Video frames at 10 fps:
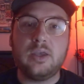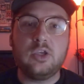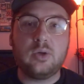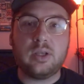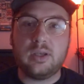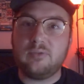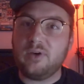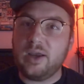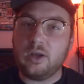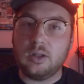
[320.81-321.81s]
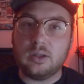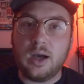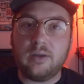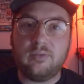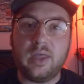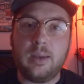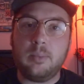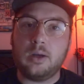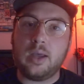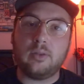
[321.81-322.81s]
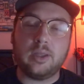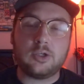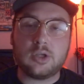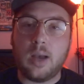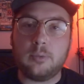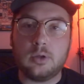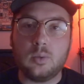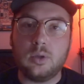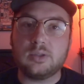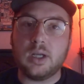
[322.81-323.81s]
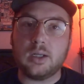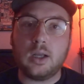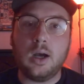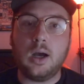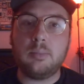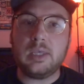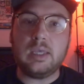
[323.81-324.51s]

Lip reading: You can find a lot of them on either like shopgoodwill.com,